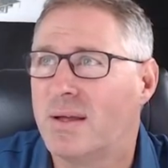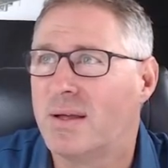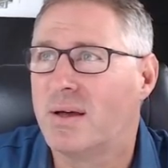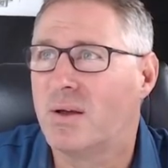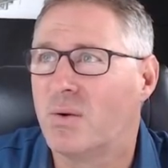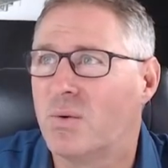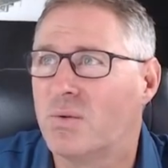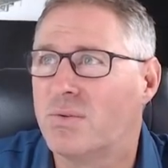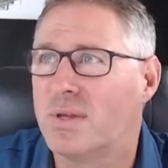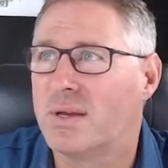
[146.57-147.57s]

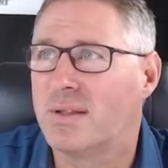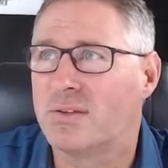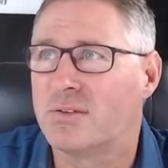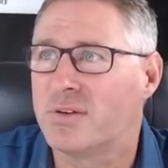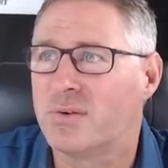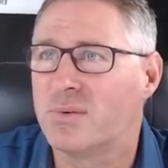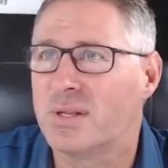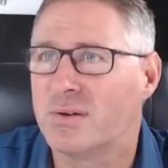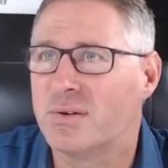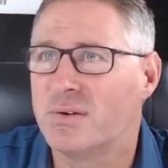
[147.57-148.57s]
they'll see all,
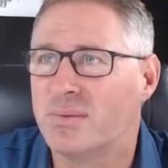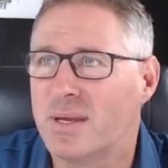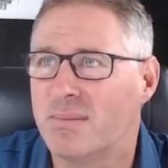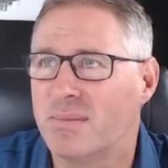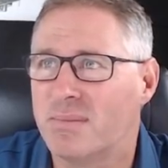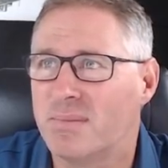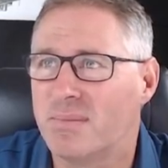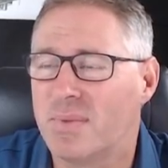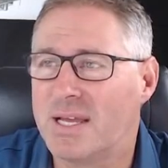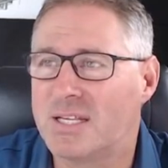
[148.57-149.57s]
that'll do. Yep.
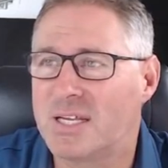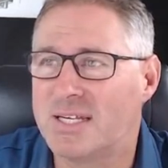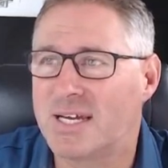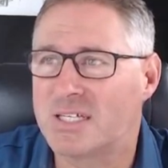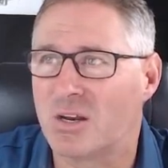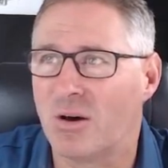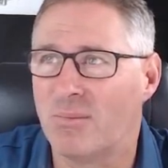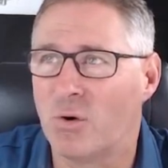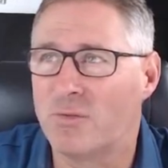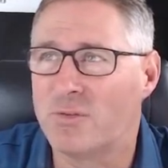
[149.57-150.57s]
It takes a lot more for